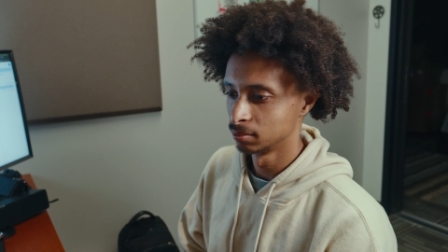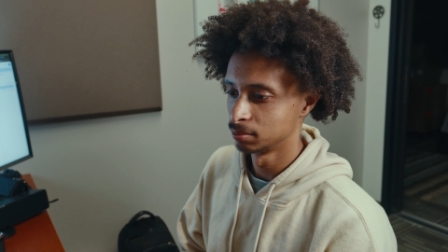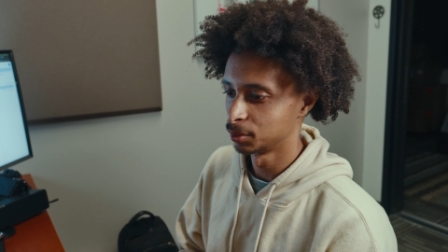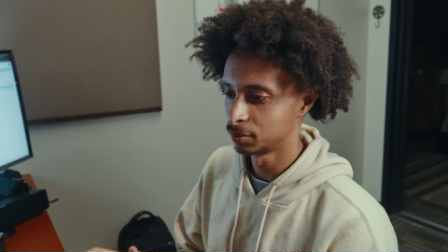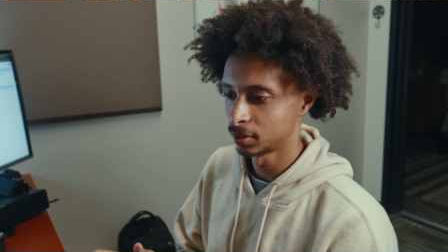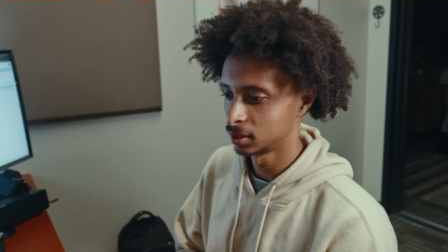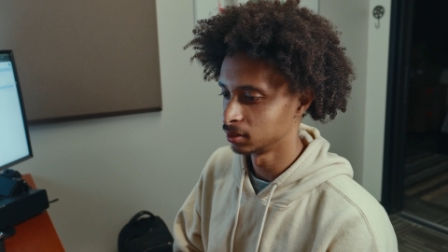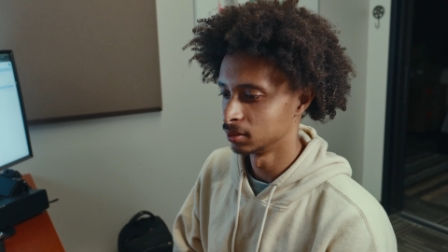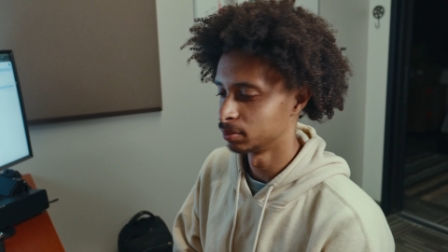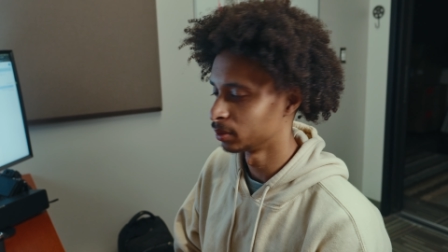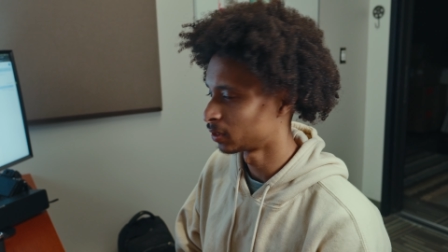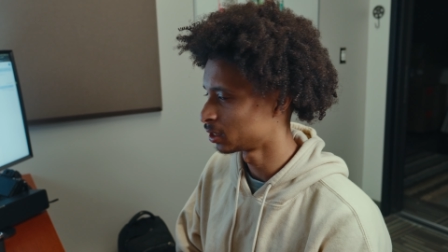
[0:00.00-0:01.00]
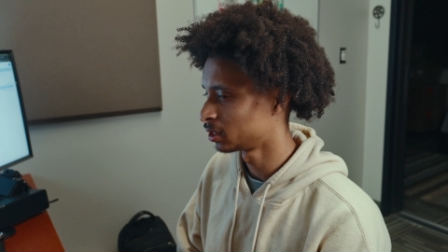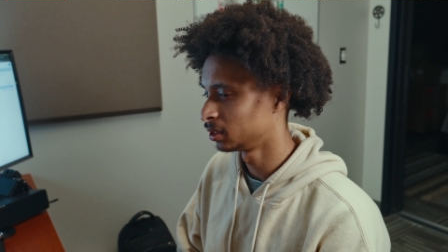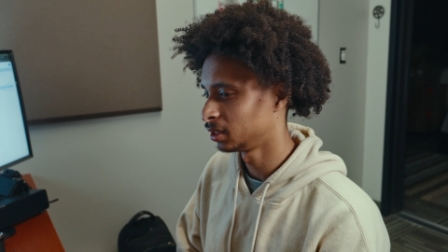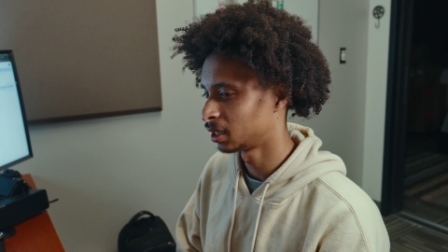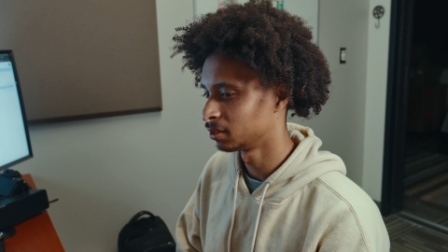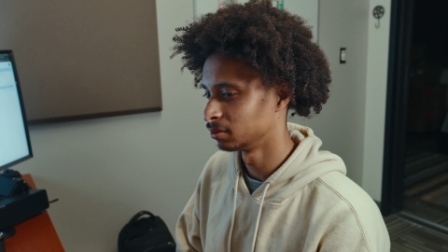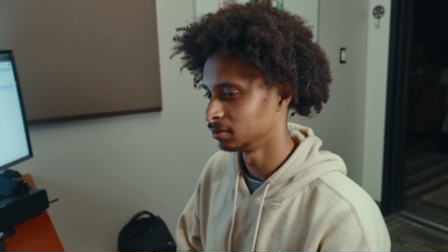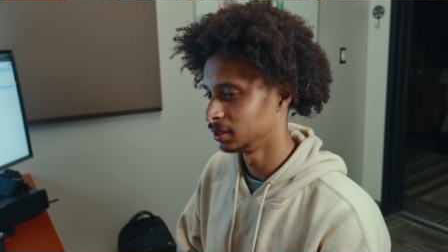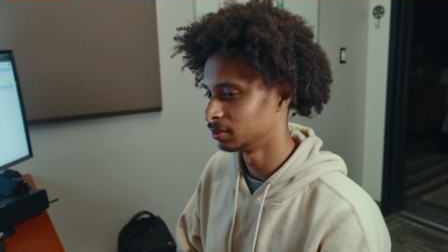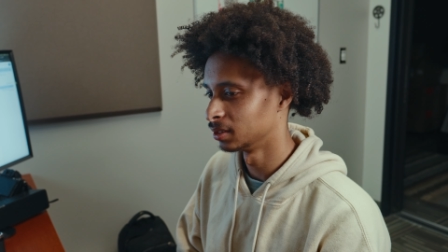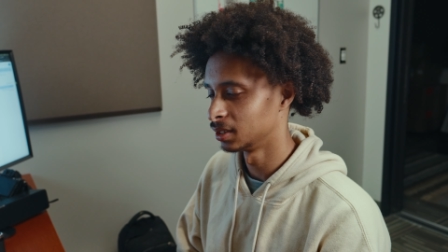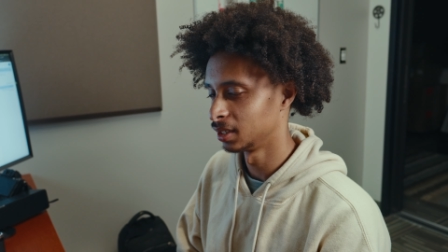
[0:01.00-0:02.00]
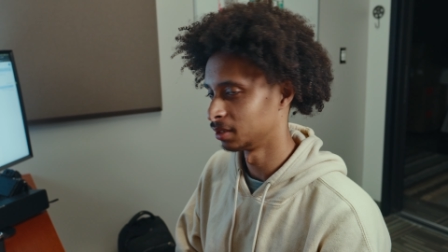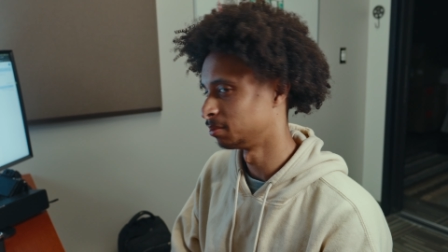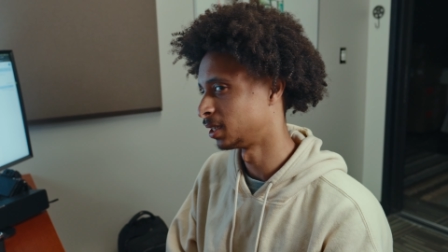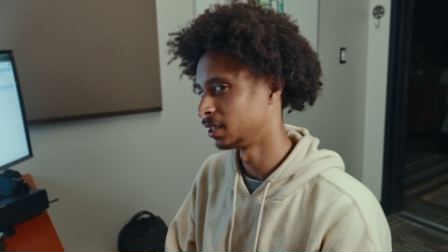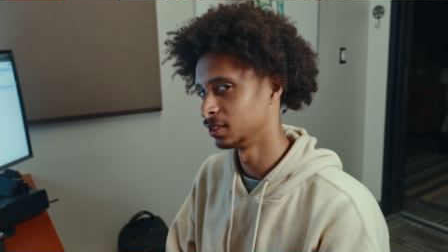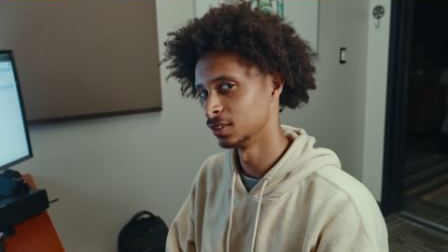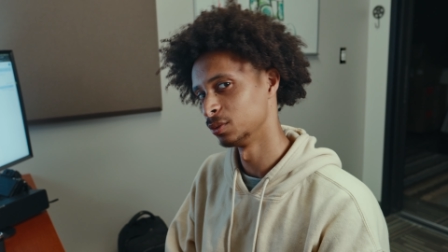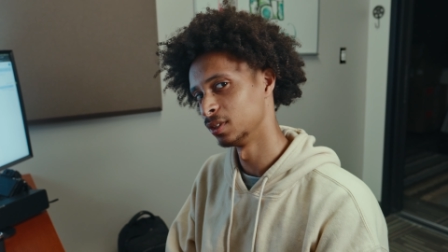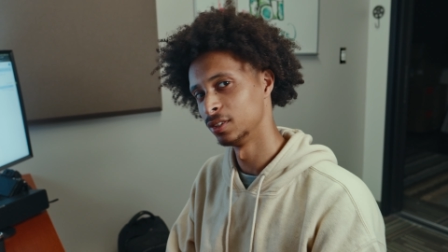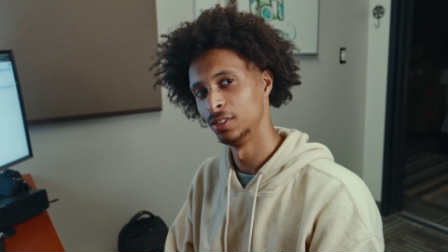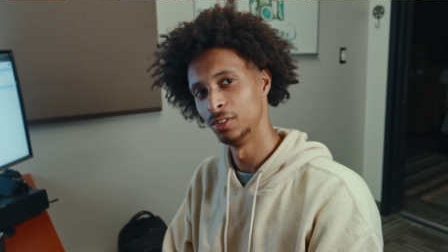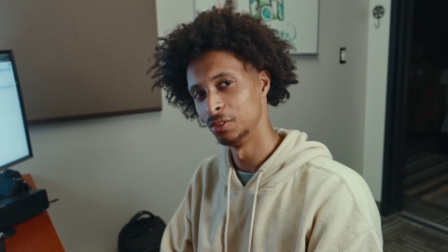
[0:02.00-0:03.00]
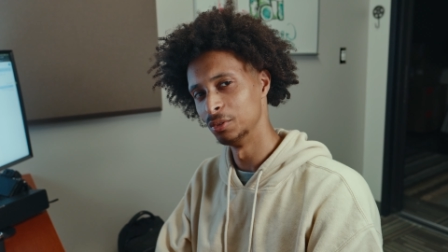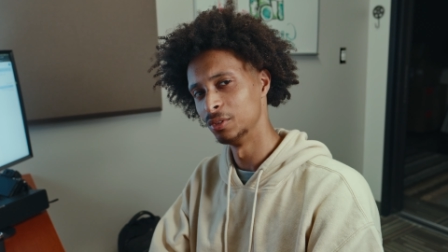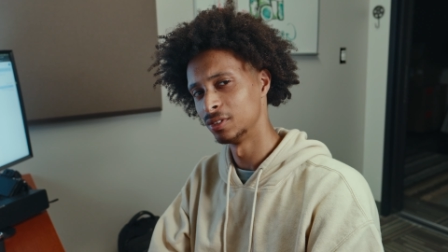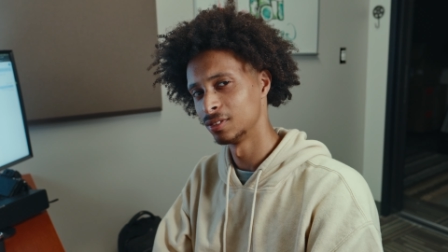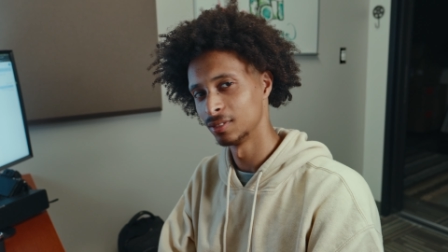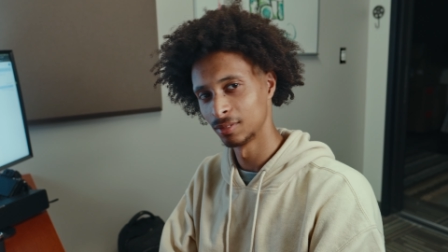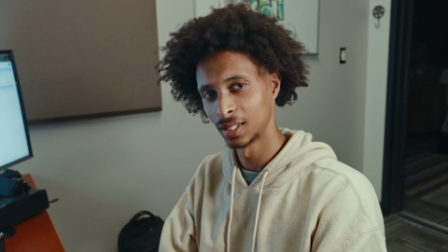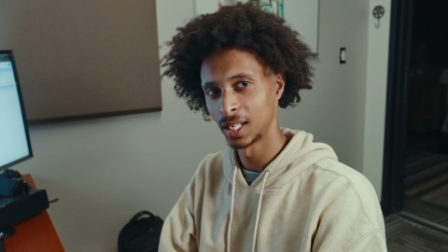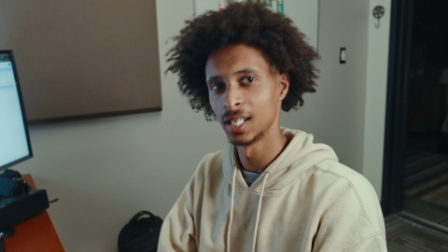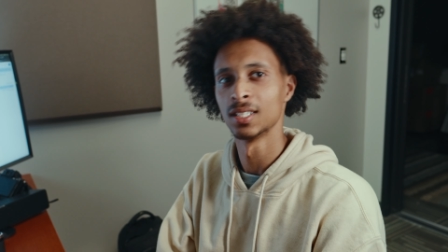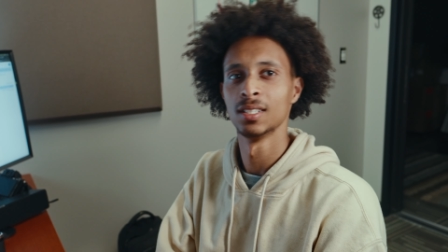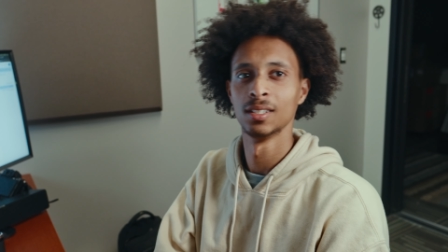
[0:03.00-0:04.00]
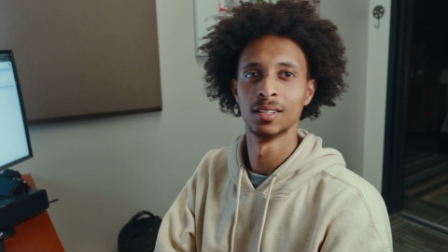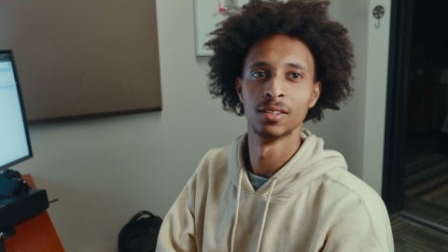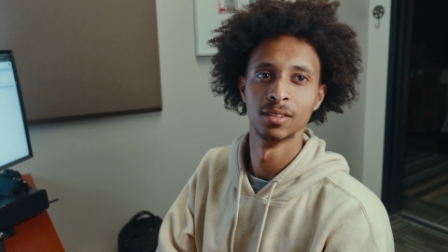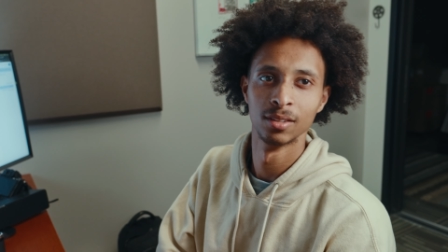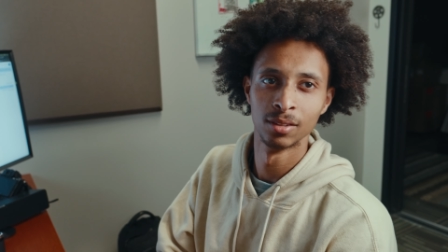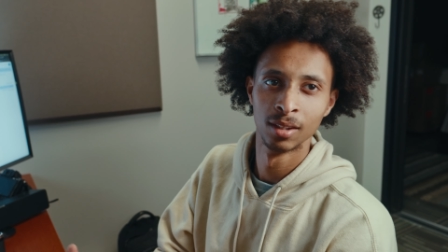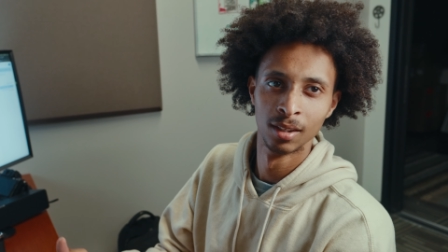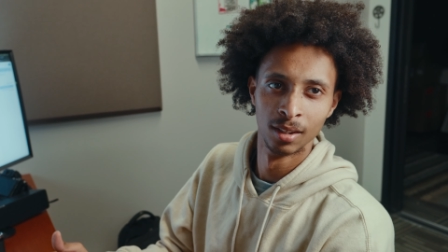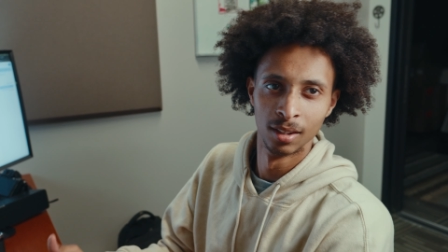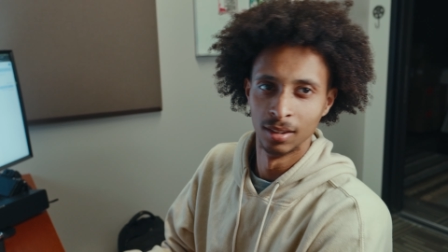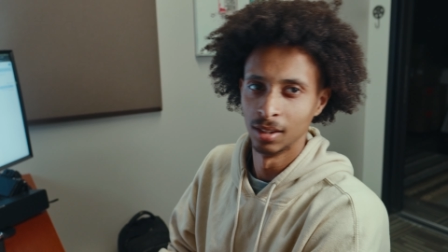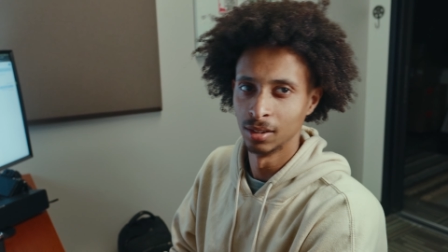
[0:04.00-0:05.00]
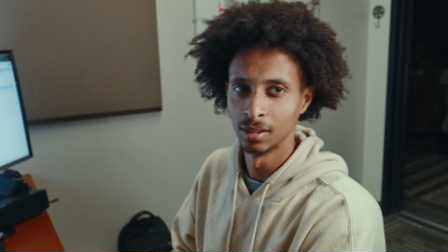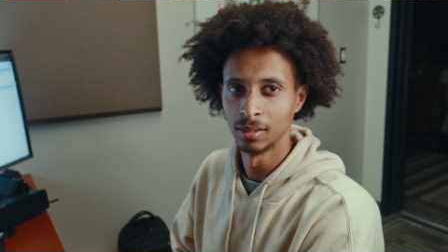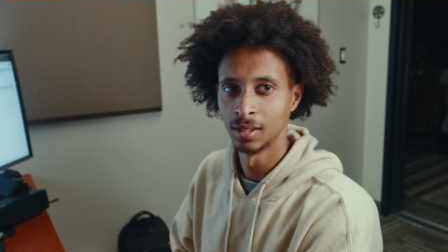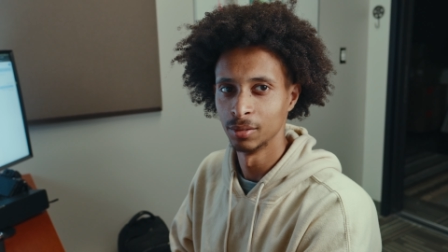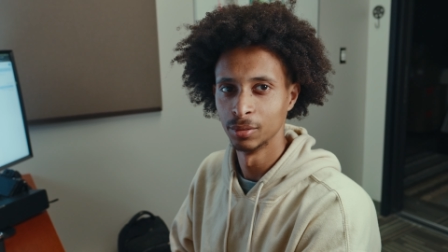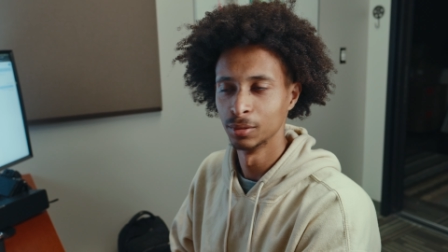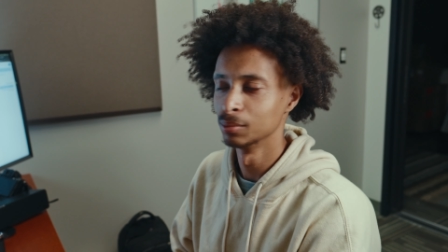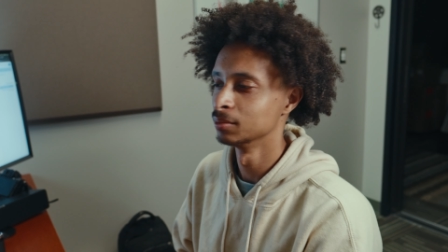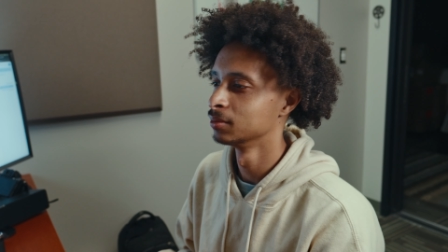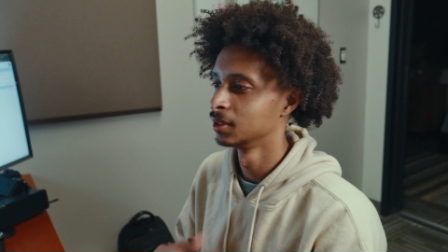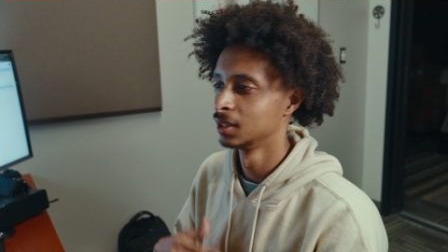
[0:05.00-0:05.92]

Professionally, I don't even think it matters whether you use classic or the other Lightroom.